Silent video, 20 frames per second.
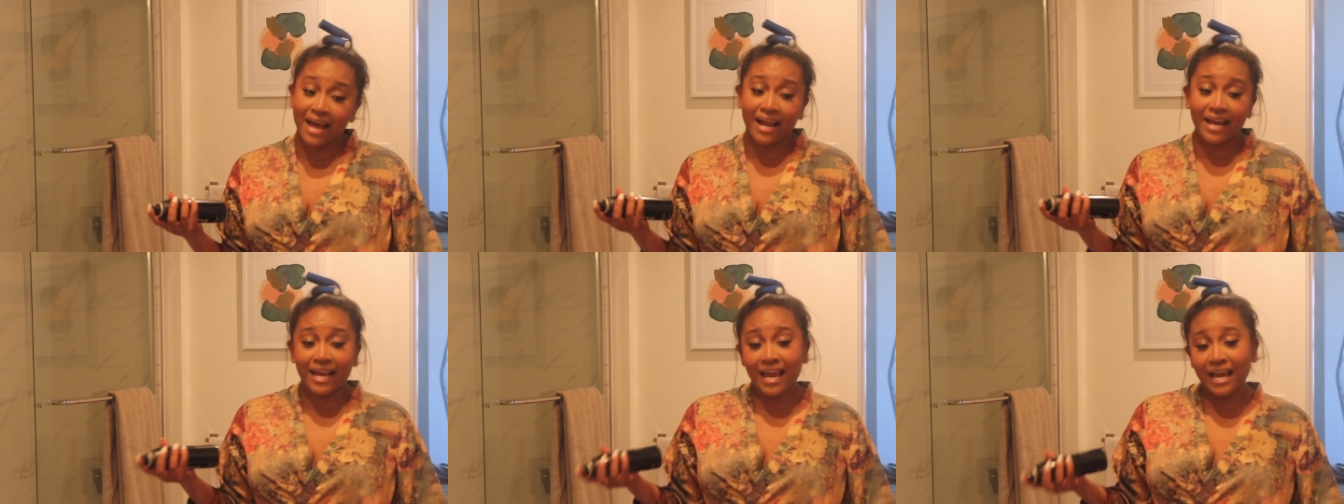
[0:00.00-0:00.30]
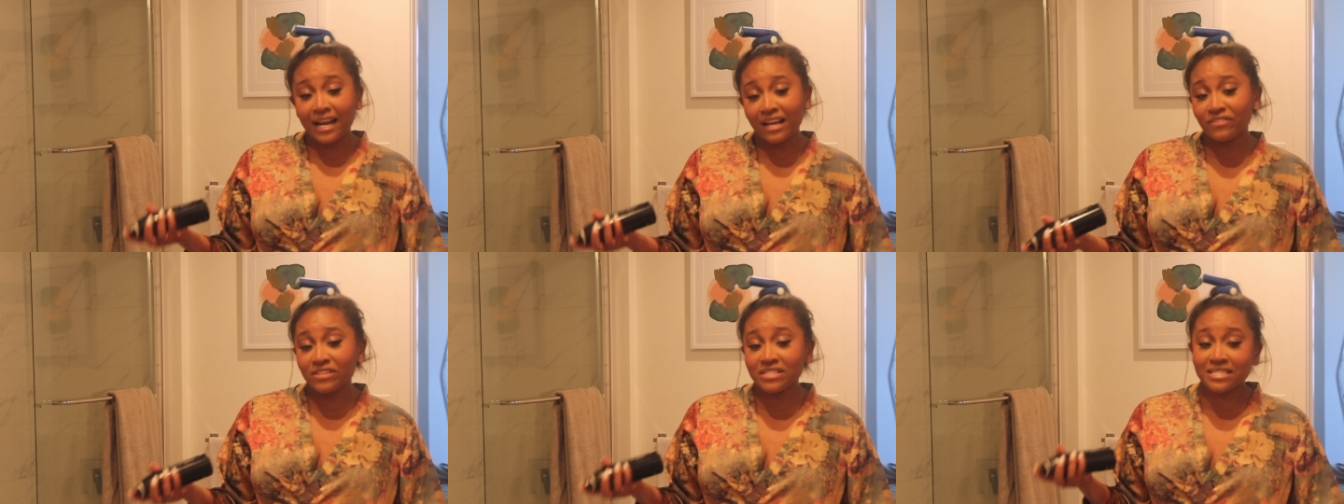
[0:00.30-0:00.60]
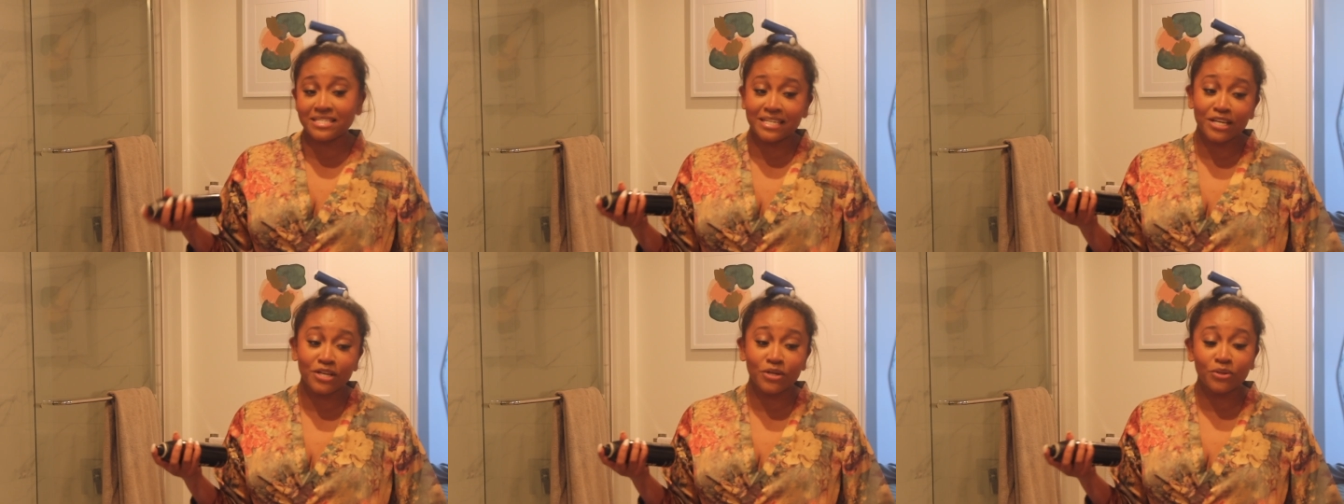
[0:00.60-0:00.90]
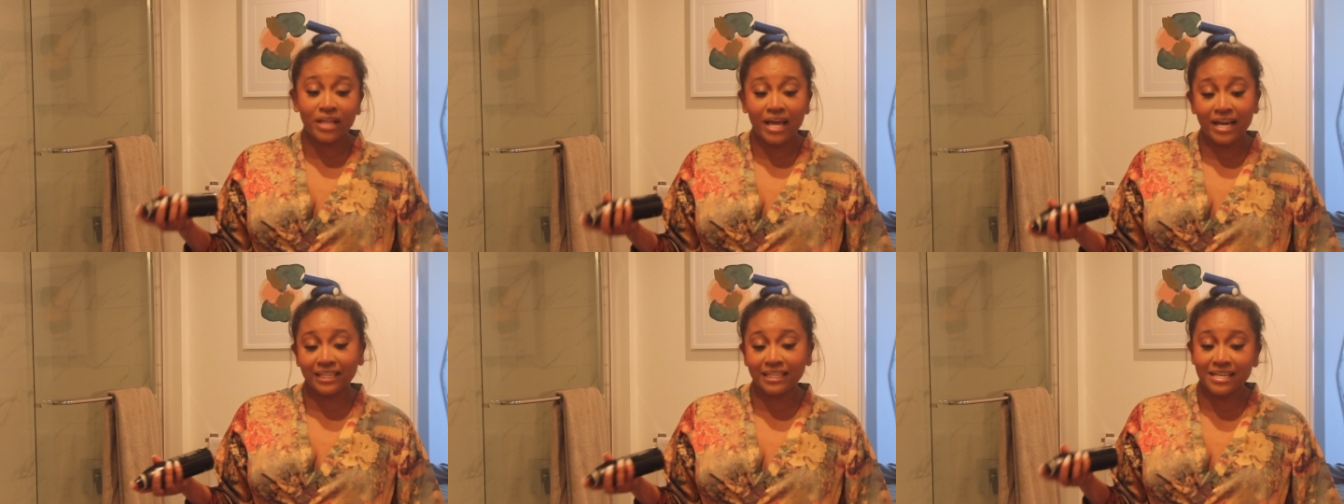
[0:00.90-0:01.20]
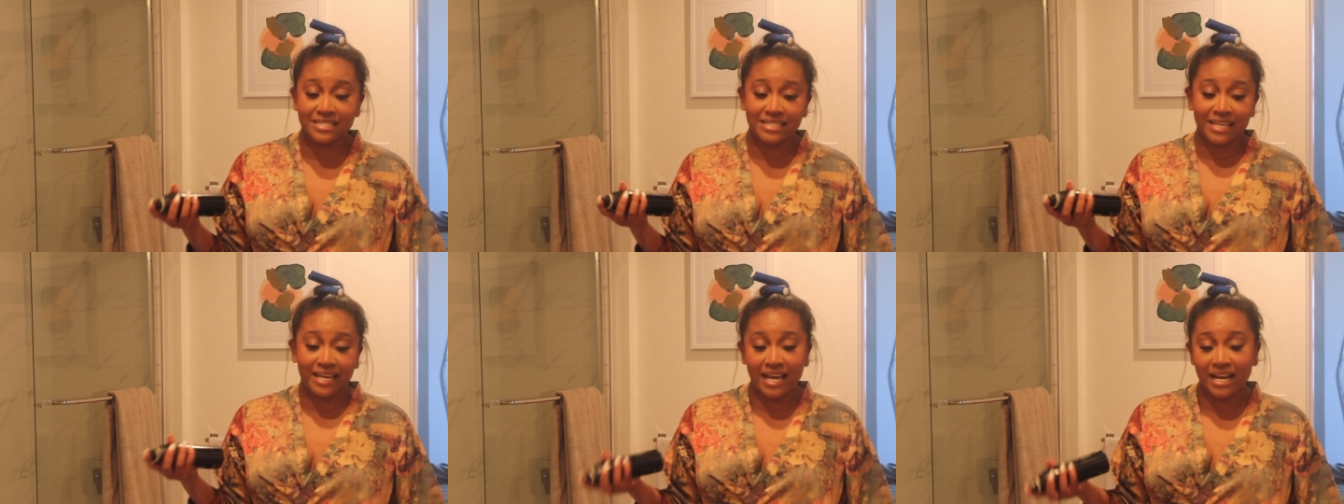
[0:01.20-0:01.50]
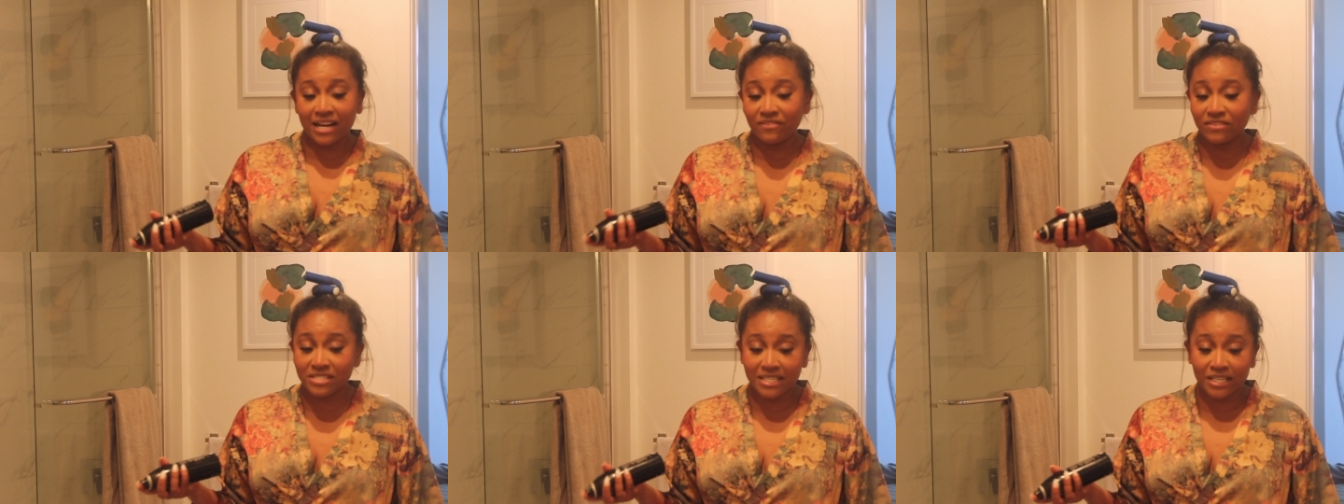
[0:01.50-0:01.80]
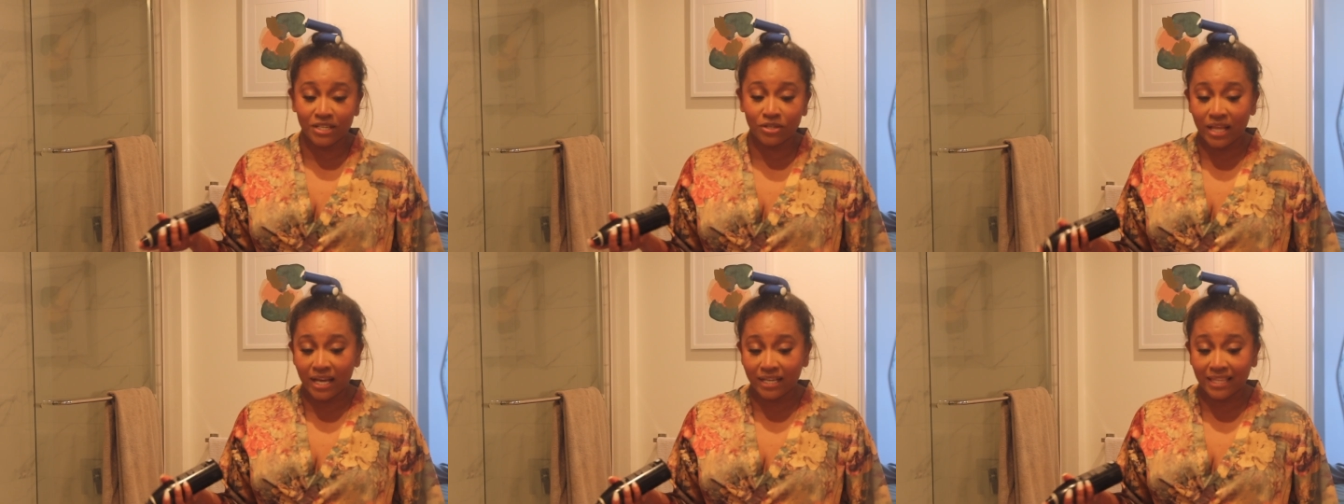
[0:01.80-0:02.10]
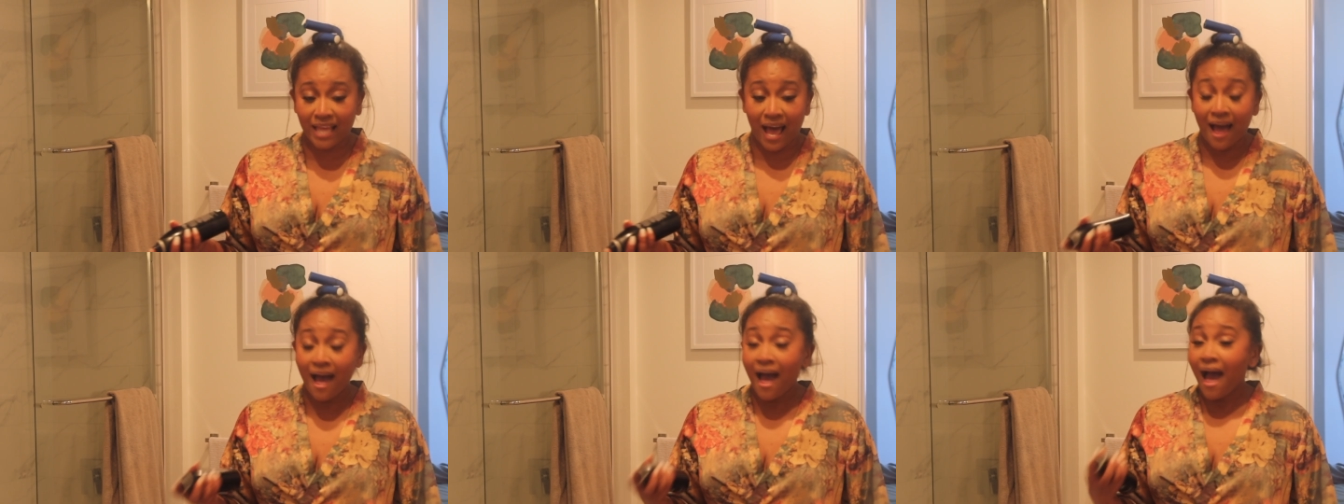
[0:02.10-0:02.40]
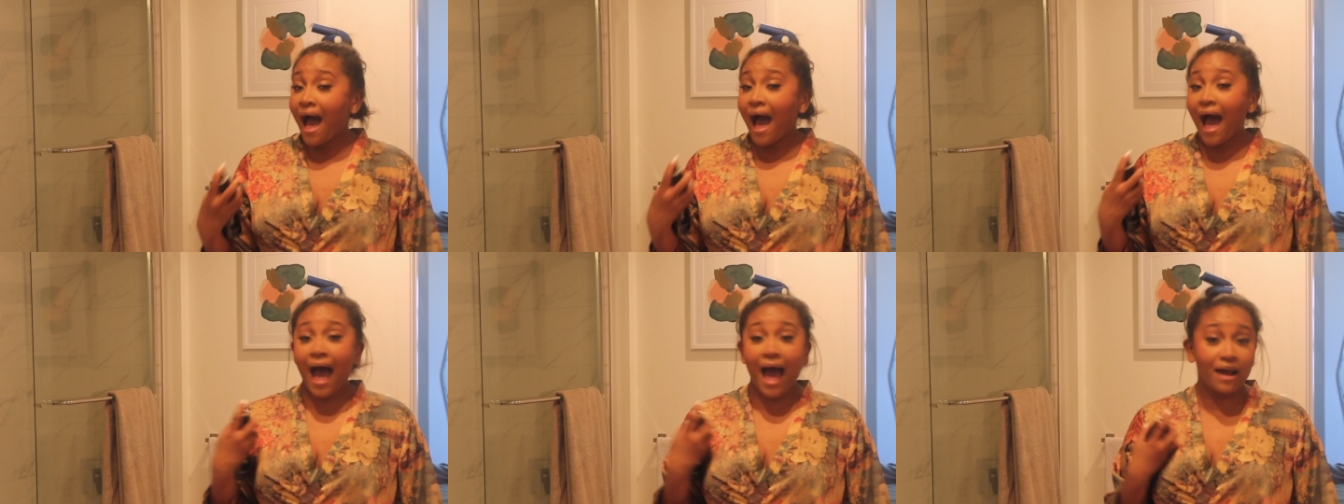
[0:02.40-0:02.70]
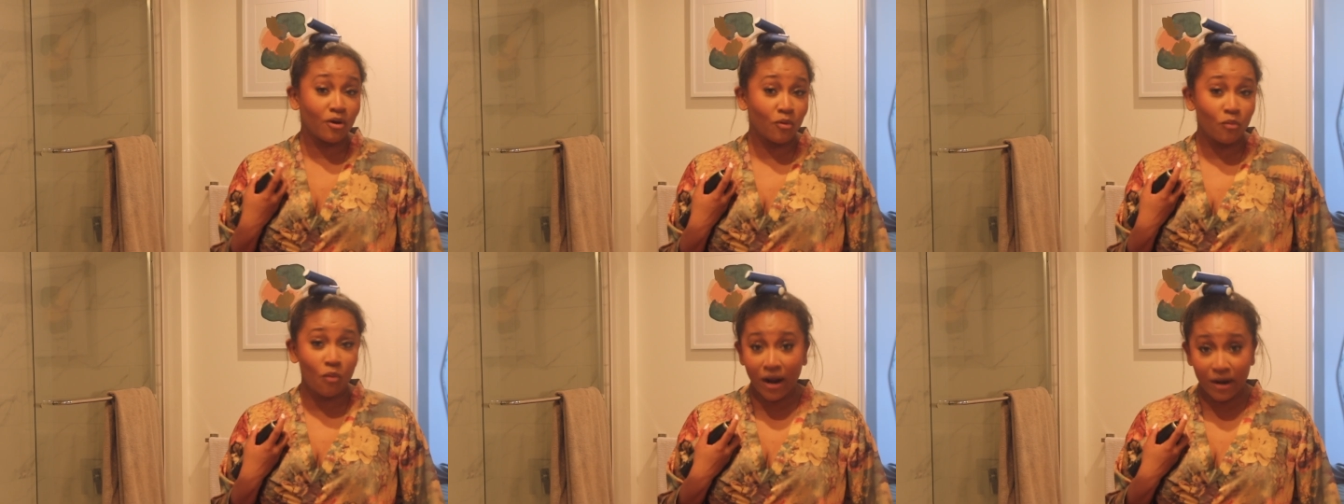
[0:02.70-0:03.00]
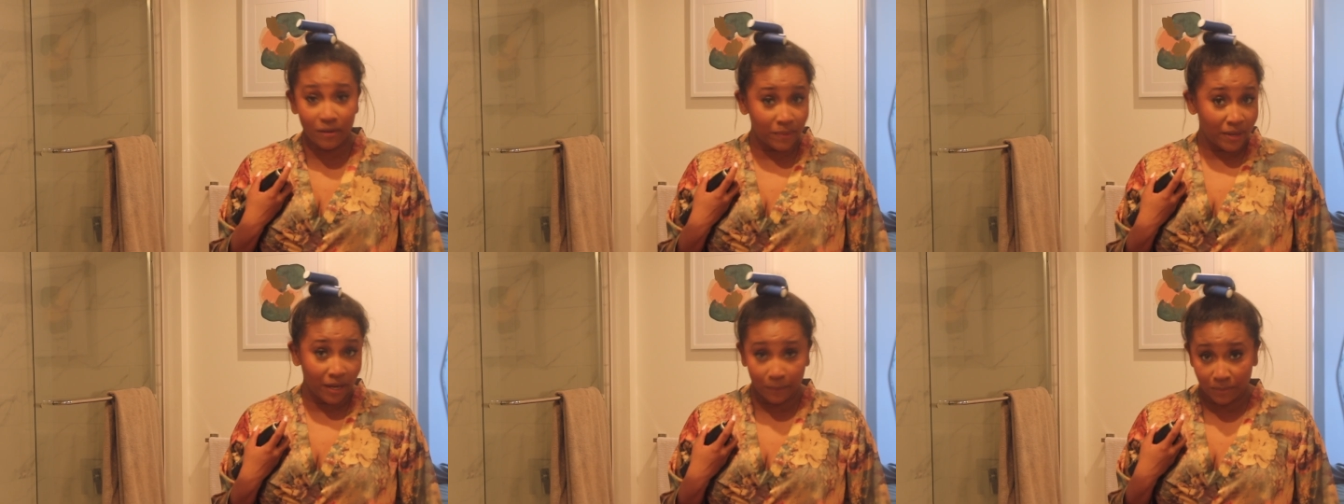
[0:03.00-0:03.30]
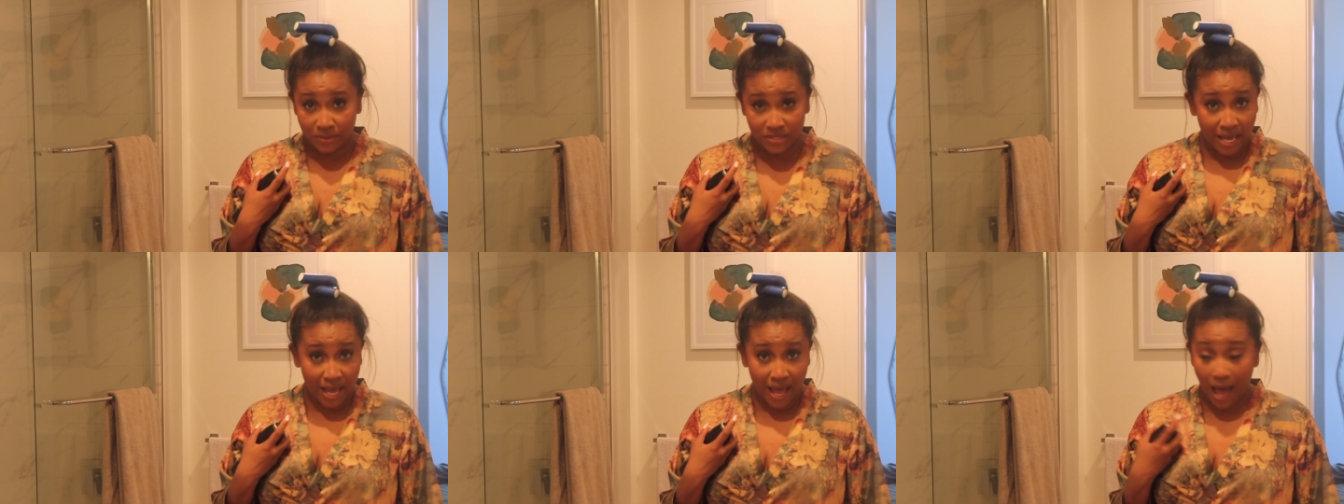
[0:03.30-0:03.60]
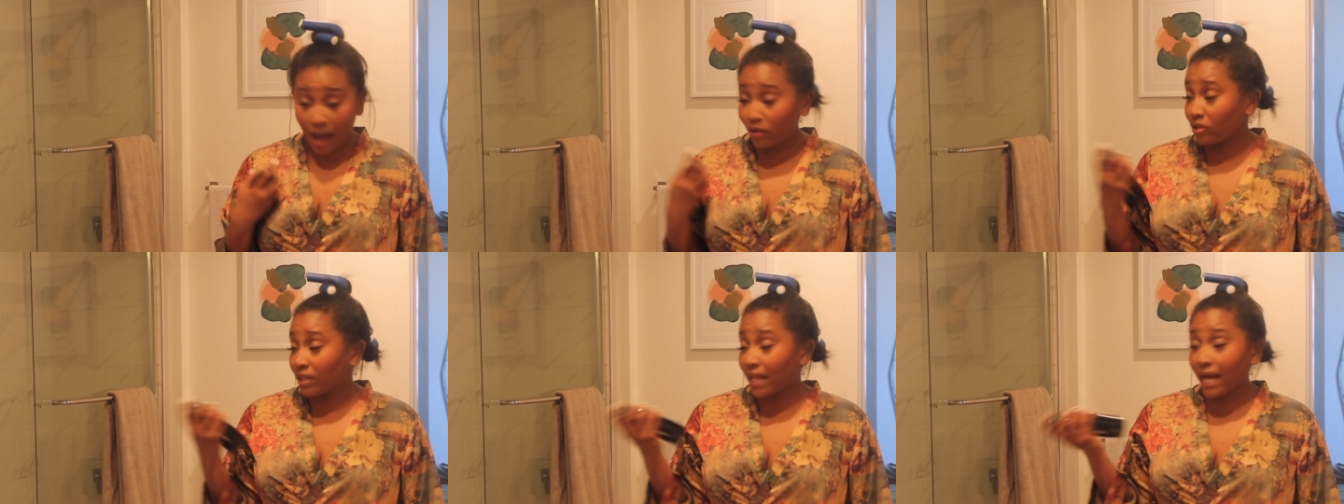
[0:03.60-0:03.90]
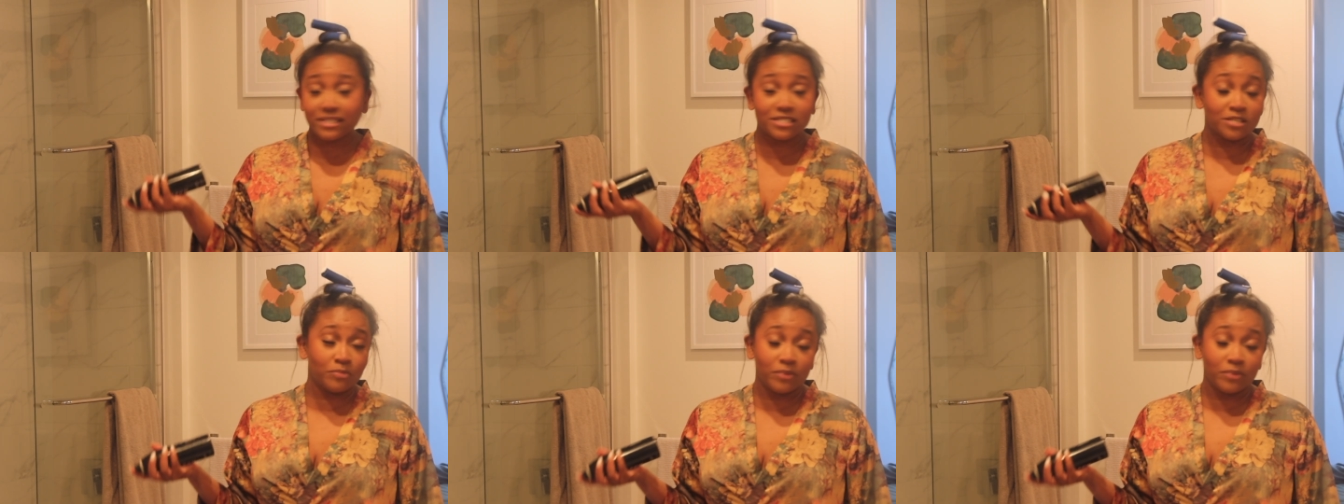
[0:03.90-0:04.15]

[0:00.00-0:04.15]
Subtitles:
I can't even see you like this. I can't even see you like that. I don't want to be upset. I don't like to